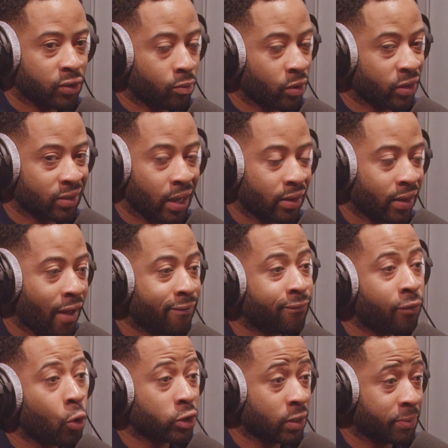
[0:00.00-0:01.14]
Someone said that
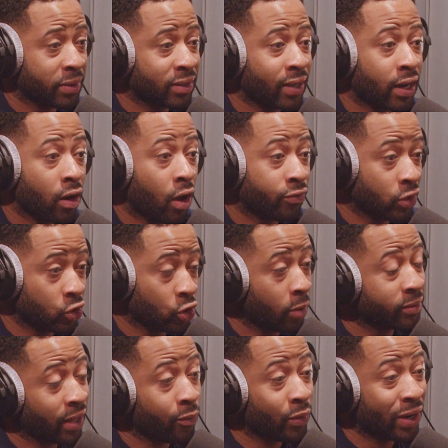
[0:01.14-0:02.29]
forty percent of the
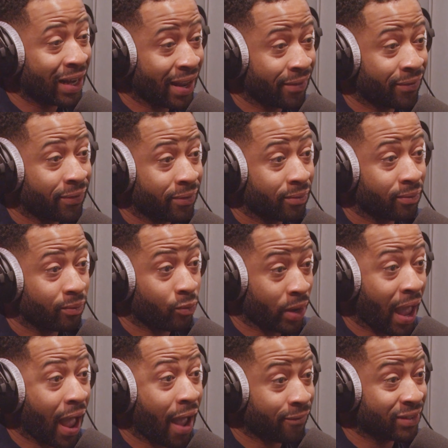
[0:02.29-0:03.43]
jobs that we live we
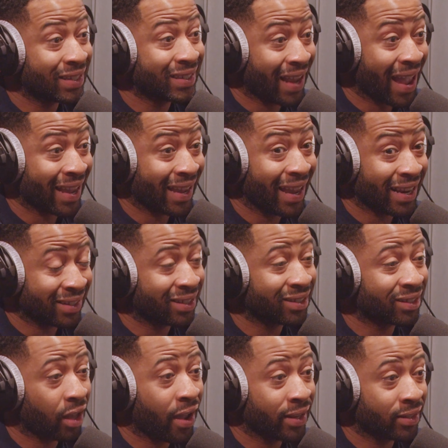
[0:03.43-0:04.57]
have today in
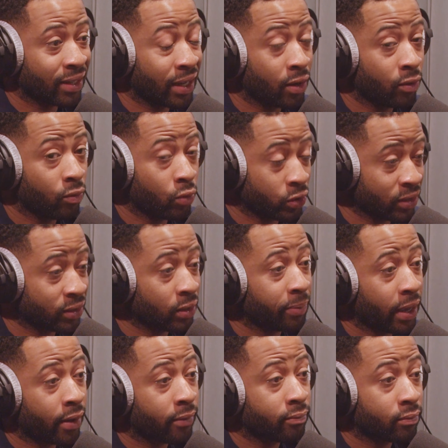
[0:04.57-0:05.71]
society will
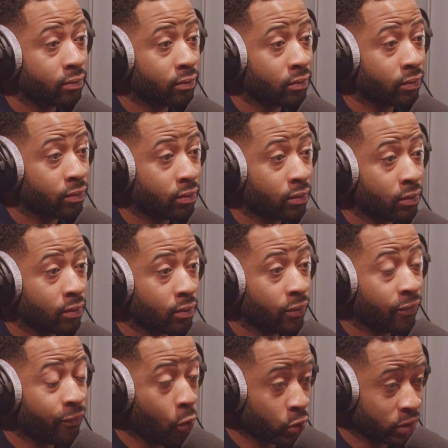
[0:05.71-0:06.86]
disappear.
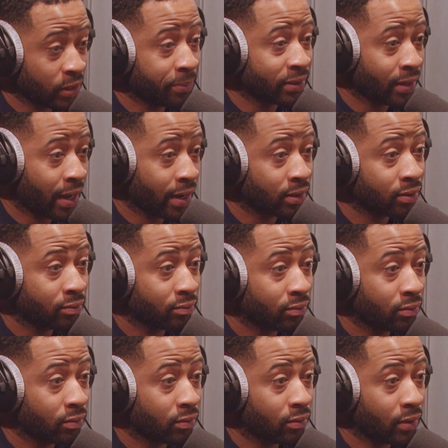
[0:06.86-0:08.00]
Forty percent
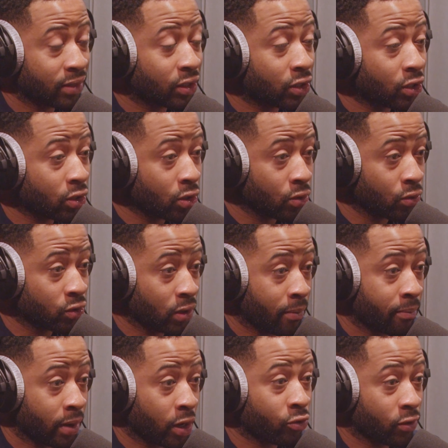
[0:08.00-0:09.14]
that's a huge
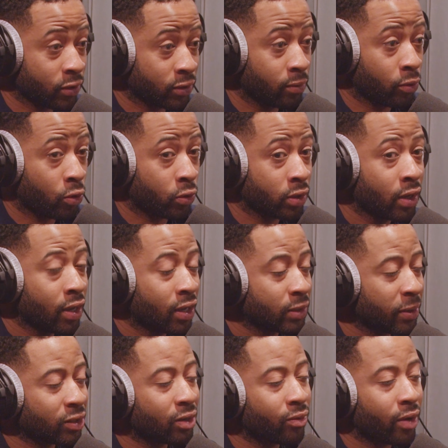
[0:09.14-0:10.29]
number across the board,
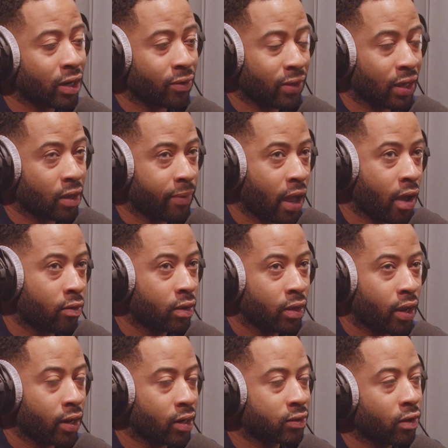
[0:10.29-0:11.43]
especially when you think about,
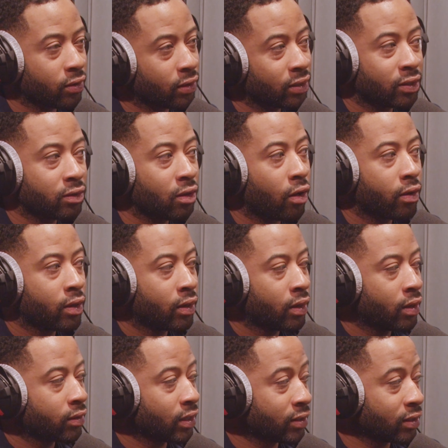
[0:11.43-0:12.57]
and it's not, this is not,
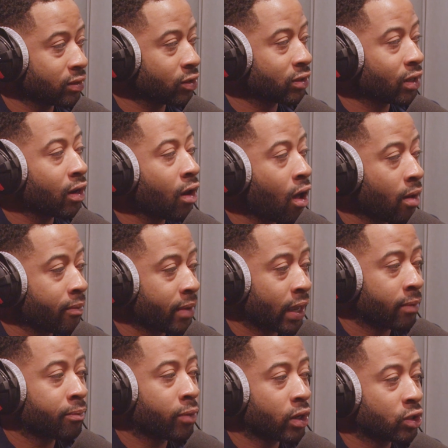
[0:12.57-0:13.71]
this is just
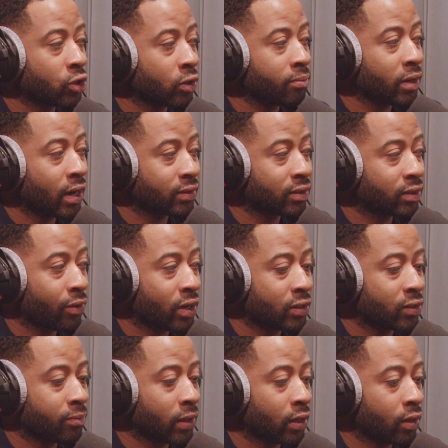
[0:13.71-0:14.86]
alarming, but it shouldn't be necessarily
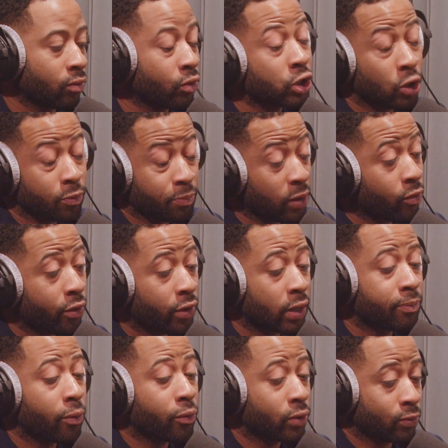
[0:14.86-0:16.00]
to be, we should be worried,
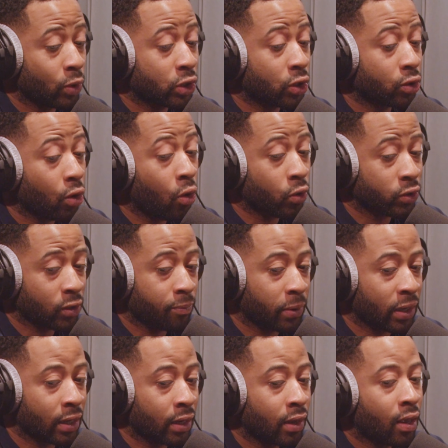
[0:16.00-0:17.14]
but we, we should also
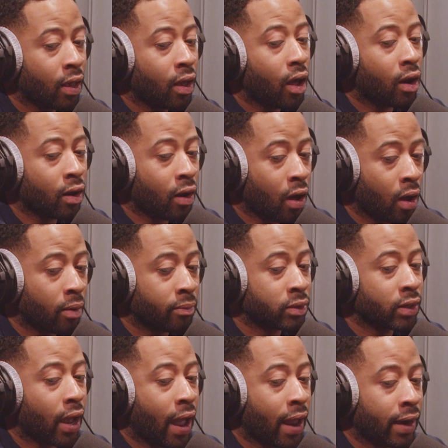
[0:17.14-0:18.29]
be
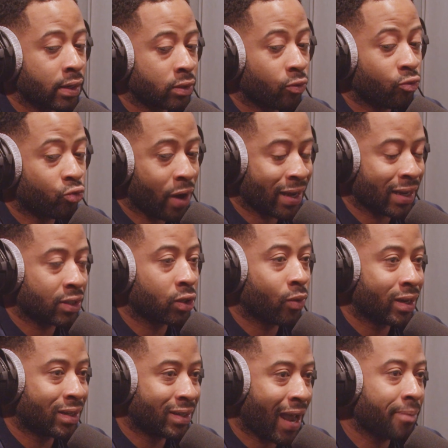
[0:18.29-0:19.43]
alarmed and ready to
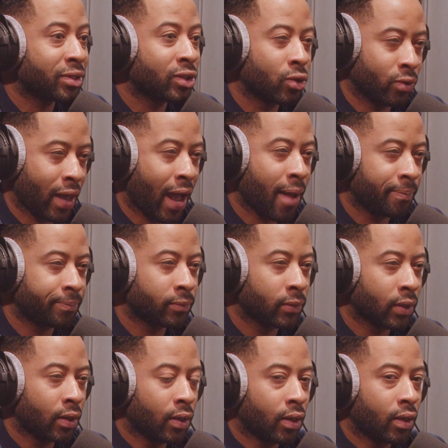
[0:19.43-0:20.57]
adapt to that.
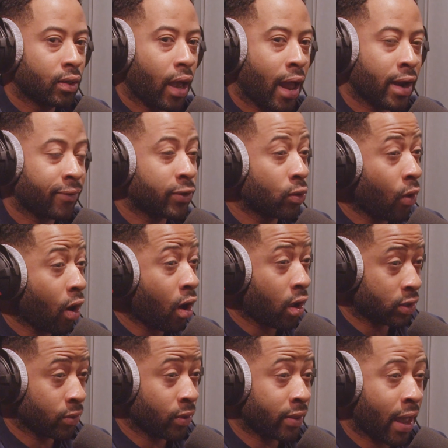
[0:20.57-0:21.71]
And if you are
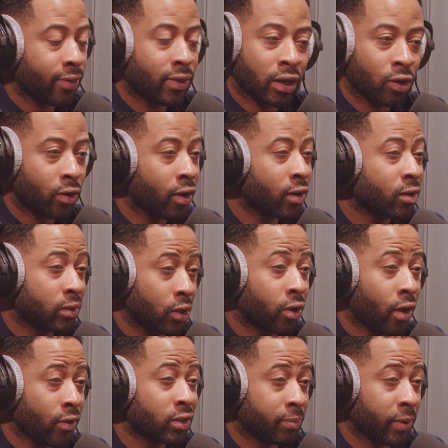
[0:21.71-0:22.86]
doing that, then you're going to, you're
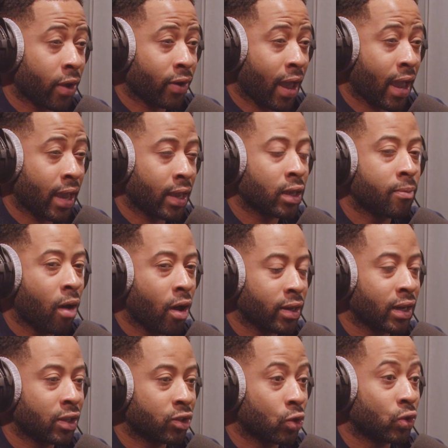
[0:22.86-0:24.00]
going to be okay. You might
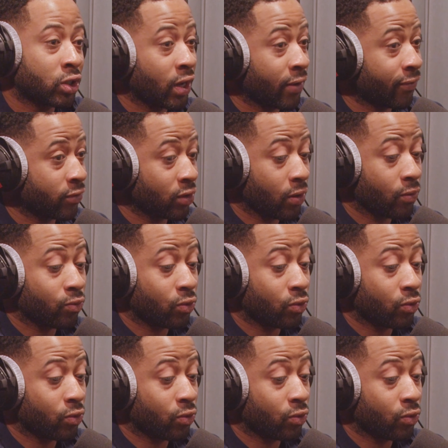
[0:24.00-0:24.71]
need to shift